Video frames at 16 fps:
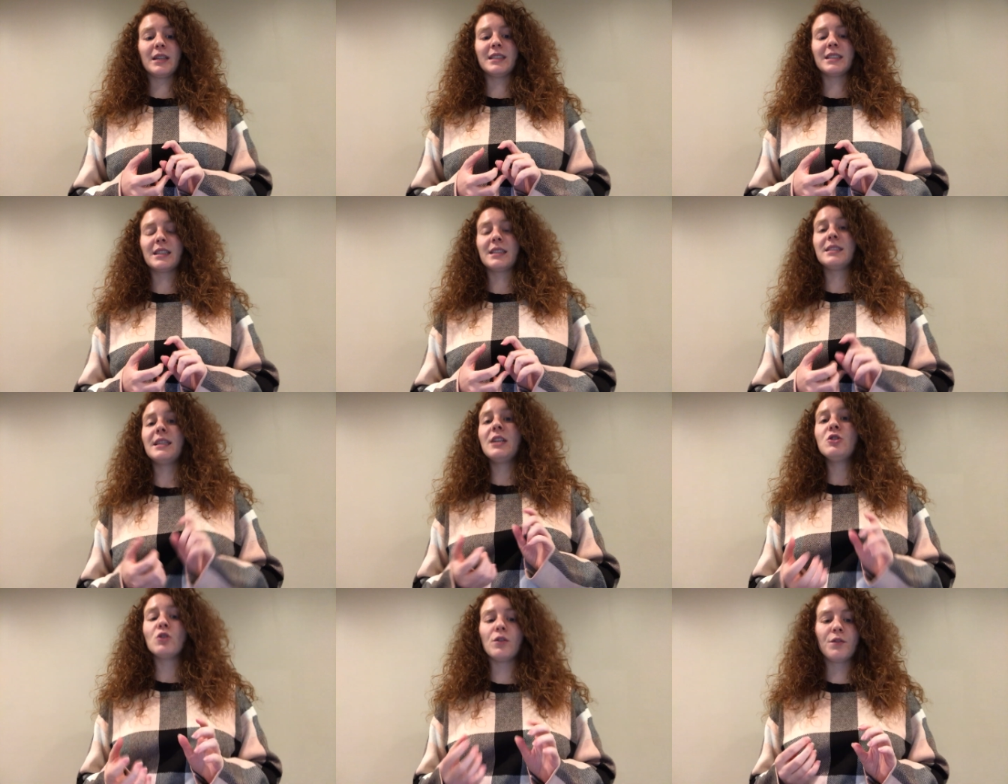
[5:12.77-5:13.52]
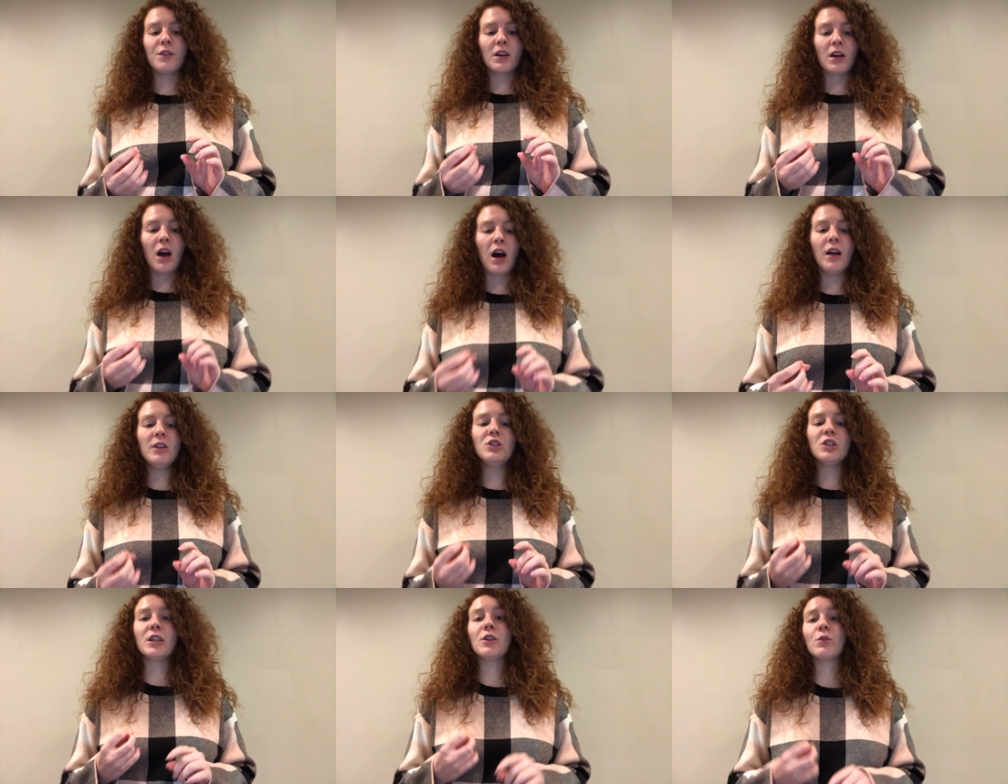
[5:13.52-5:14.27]
is essential for
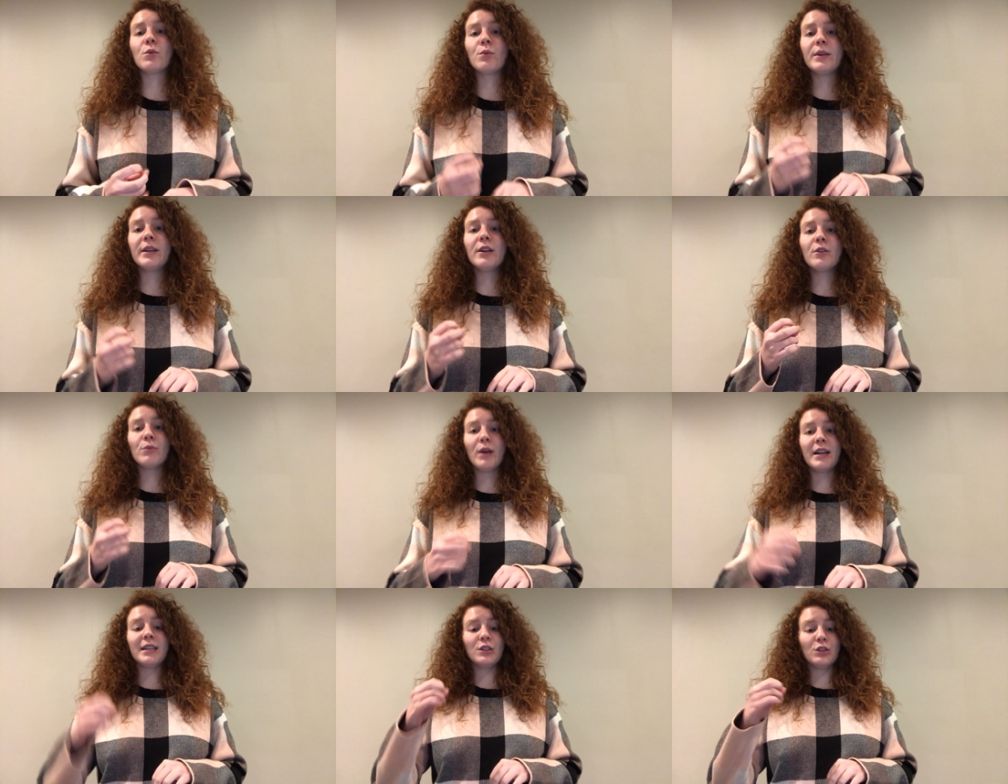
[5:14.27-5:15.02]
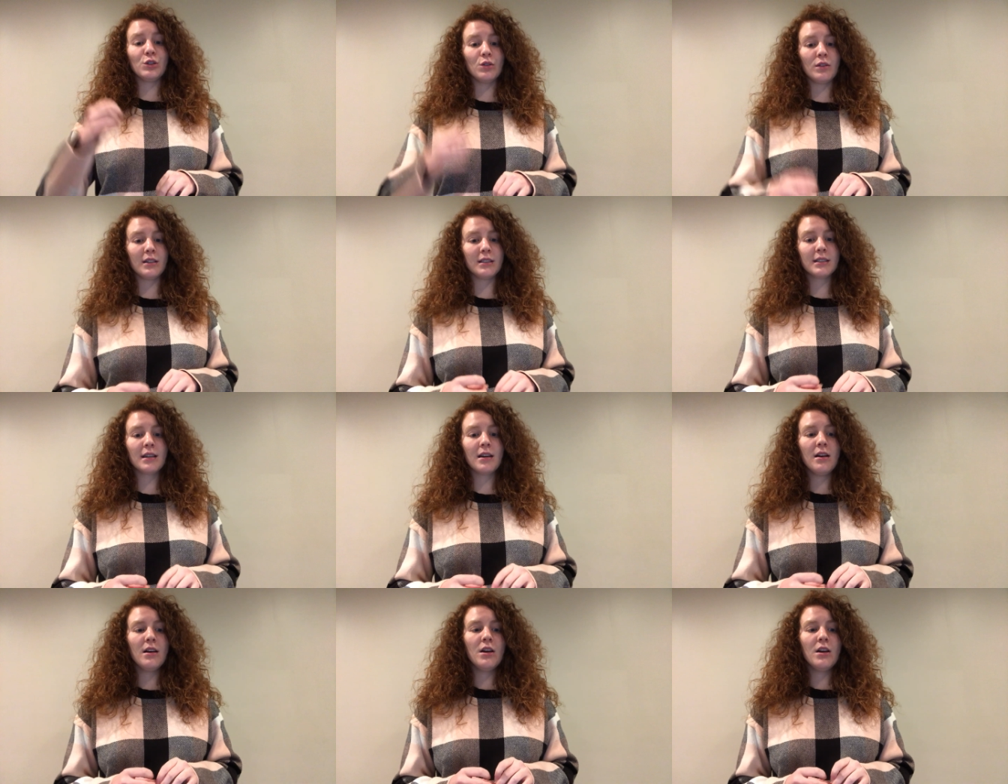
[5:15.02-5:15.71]
college and career-ready students.